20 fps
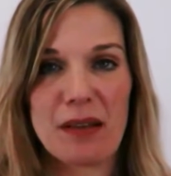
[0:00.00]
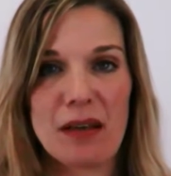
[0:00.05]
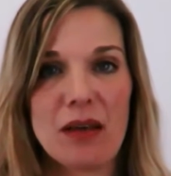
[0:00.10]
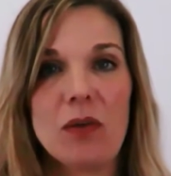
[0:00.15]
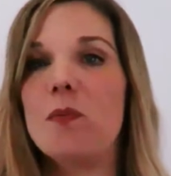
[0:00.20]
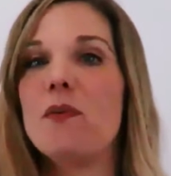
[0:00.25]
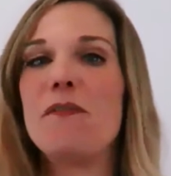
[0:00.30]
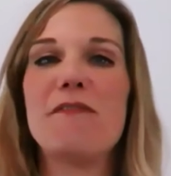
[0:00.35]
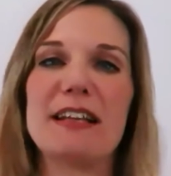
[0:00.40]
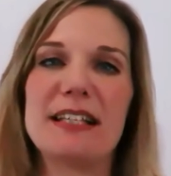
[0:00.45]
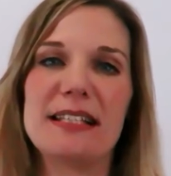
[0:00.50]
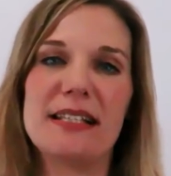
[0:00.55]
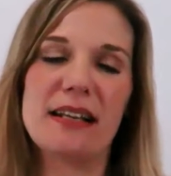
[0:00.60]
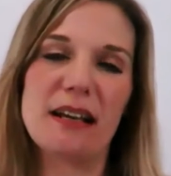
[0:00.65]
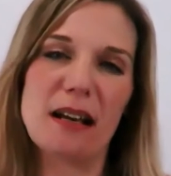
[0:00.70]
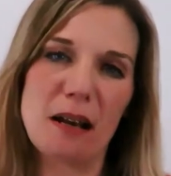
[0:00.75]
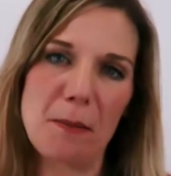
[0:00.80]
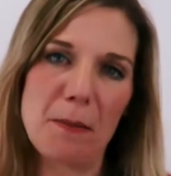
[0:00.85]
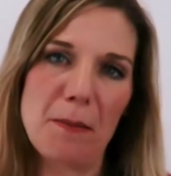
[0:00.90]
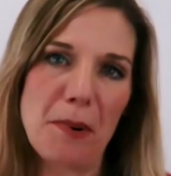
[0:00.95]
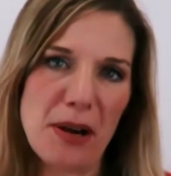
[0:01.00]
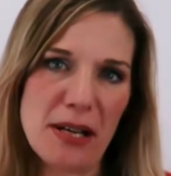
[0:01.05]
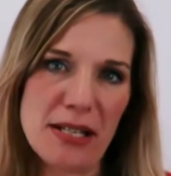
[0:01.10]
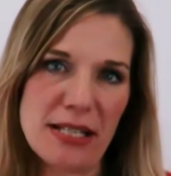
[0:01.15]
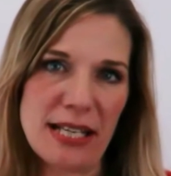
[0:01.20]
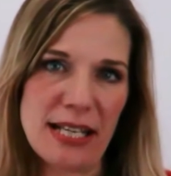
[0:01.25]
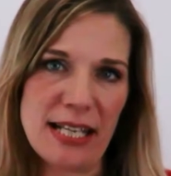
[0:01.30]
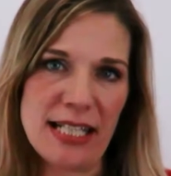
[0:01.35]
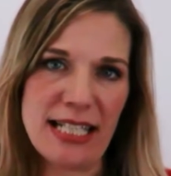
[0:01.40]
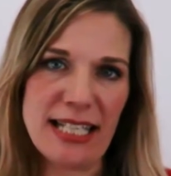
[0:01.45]
We're facing an
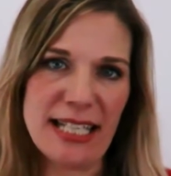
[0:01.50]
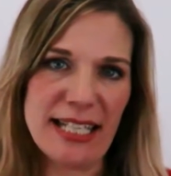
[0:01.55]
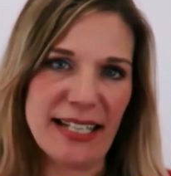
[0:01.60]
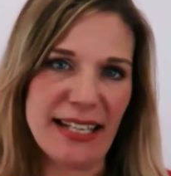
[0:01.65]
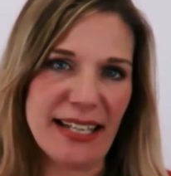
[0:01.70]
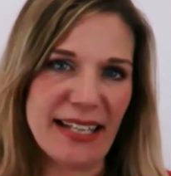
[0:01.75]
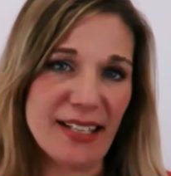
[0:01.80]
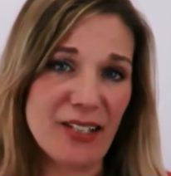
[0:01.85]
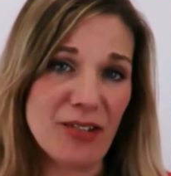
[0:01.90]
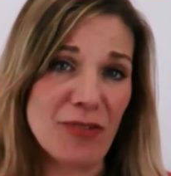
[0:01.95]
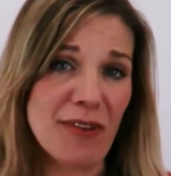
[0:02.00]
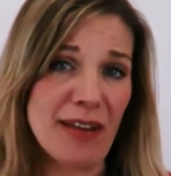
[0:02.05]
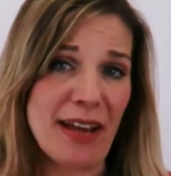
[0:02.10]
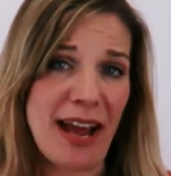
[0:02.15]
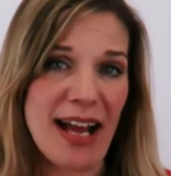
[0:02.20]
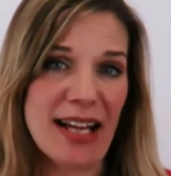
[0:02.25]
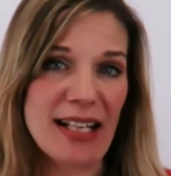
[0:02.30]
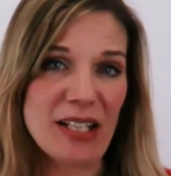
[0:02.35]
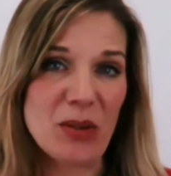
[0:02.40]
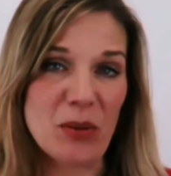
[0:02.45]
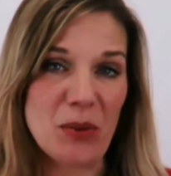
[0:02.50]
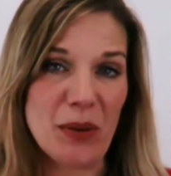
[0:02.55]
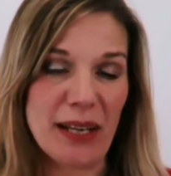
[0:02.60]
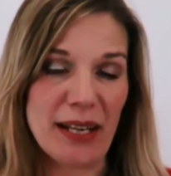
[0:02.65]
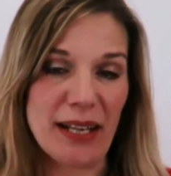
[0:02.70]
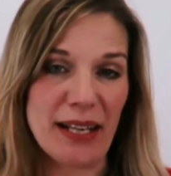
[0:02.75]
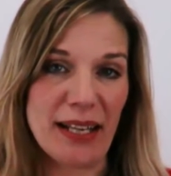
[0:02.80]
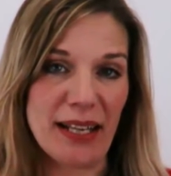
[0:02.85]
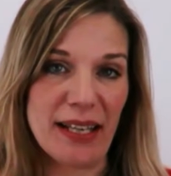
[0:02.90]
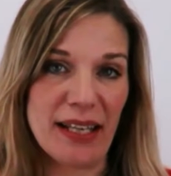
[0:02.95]
unprecedented need to react
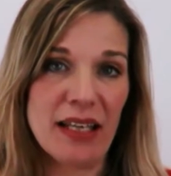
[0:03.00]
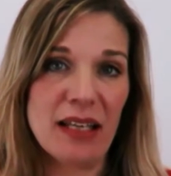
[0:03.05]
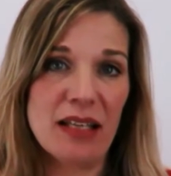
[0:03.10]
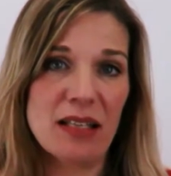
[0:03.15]
quickly,